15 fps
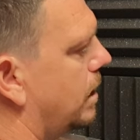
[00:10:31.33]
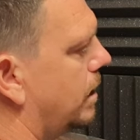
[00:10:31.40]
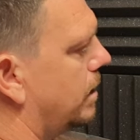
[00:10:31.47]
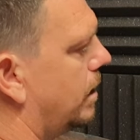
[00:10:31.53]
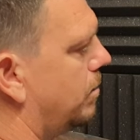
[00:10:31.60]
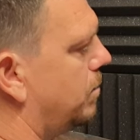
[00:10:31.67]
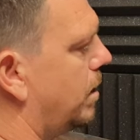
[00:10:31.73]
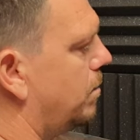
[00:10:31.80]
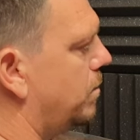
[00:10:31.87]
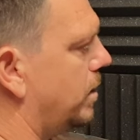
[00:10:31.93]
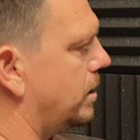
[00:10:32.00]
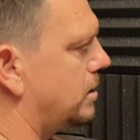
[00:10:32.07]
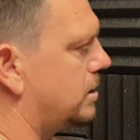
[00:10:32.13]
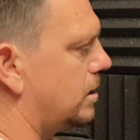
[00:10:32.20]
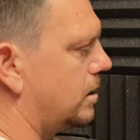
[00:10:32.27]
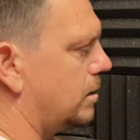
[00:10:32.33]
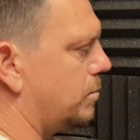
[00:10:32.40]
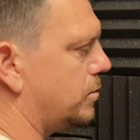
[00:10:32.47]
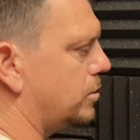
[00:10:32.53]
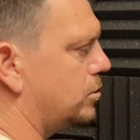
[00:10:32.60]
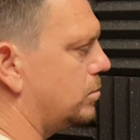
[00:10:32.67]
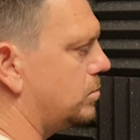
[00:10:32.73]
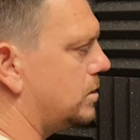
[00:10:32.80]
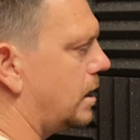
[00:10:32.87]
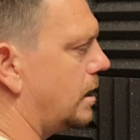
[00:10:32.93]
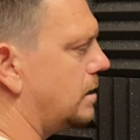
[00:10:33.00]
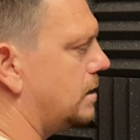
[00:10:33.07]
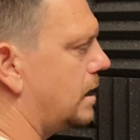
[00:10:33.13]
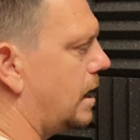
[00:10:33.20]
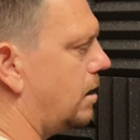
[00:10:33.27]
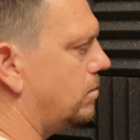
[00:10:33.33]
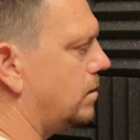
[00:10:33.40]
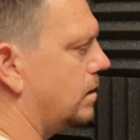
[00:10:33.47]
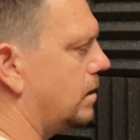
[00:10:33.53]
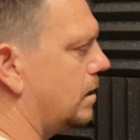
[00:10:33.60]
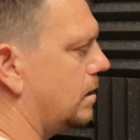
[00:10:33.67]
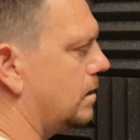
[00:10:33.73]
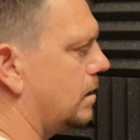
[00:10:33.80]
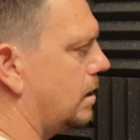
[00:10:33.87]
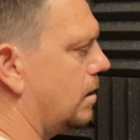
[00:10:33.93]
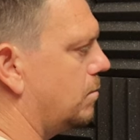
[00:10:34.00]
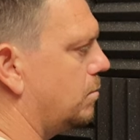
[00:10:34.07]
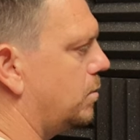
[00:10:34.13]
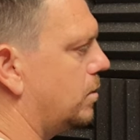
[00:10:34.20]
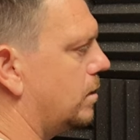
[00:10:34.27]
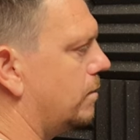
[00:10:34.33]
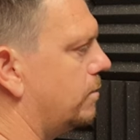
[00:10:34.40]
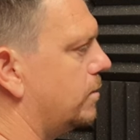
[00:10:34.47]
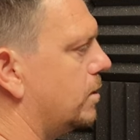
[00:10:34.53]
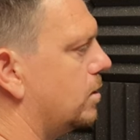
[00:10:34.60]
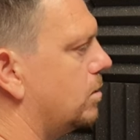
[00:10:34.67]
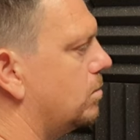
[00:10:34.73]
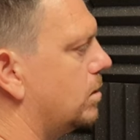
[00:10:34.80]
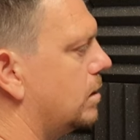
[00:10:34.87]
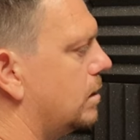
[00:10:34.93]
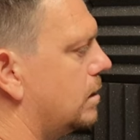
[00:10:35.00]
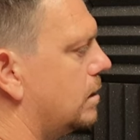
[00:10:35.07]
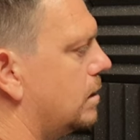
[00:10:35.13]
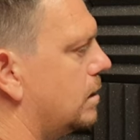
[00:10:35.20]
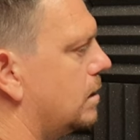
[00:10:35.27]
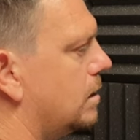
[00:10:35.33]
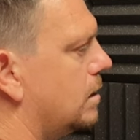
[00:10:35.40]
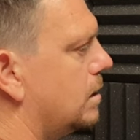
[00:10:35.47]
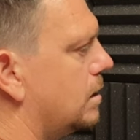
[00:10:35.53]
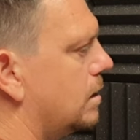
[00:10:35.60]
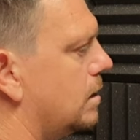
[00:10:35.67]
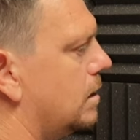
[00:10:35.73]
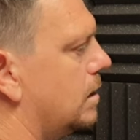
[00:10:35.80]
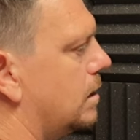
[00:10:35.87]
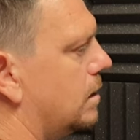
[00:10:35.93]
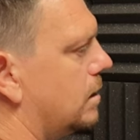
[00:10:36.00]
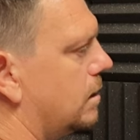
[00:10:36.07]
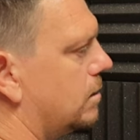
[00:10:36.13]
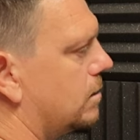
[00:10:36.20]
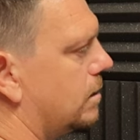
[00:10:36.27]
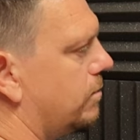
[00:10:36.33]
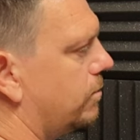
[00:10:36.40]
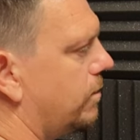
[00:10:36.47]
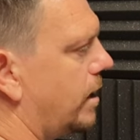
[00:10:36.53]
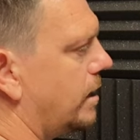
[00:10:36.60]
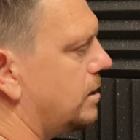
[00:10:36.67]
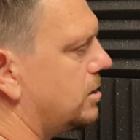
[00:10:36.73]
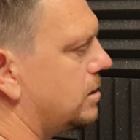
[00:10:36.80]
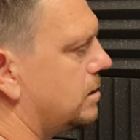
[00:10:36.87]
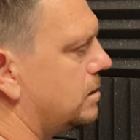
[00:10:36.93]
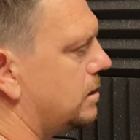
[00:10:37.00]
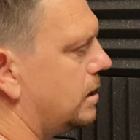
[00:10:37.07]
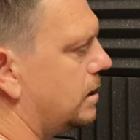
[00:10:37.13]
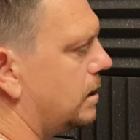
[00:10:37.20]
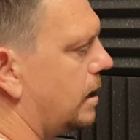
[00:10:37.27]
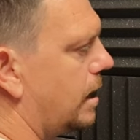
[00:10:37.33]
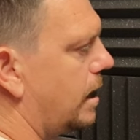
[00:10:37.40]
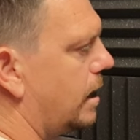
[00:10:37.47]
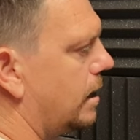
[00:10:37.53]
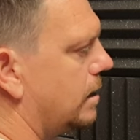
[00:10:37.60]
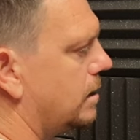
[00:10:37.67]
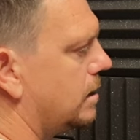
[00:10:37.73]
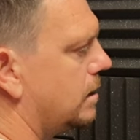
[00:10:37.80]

and then maybe turn the brush upside down and put a few little reflections in there.